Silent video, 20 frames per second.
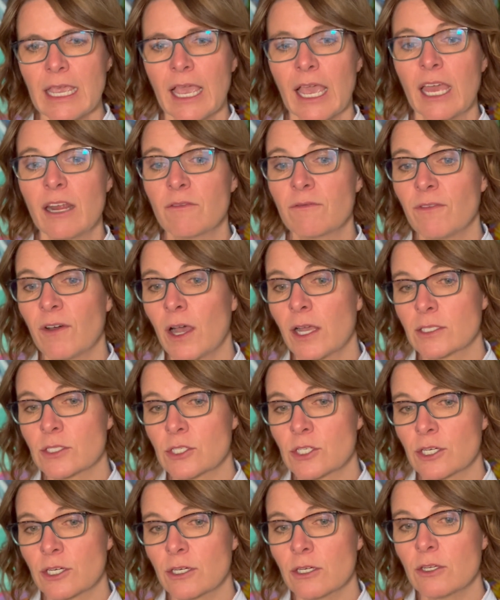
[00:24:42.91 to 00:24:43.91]
and
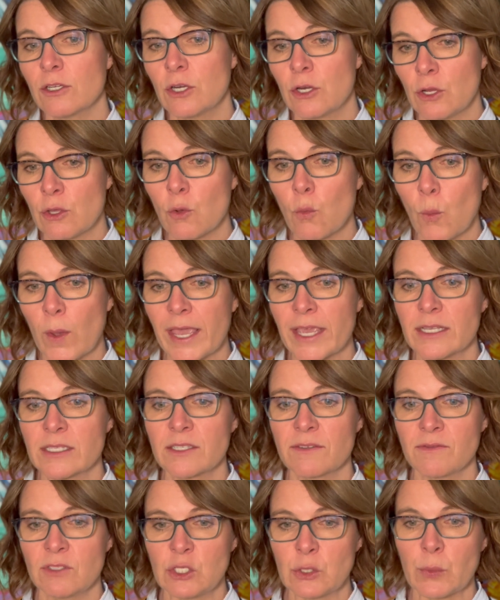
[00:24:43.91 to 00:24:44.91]
foster new ways
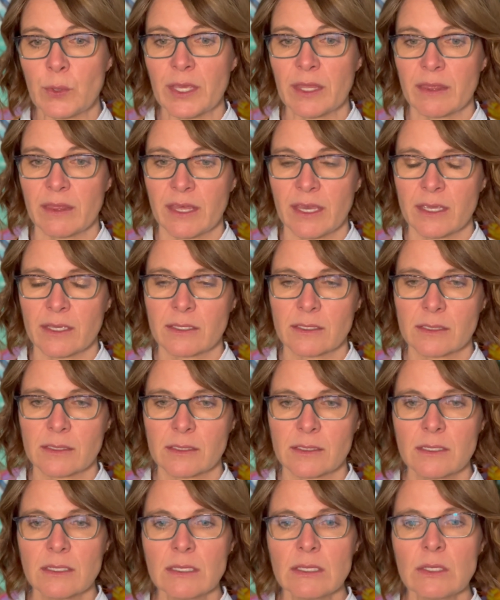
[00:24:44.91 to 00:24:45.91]
of doing things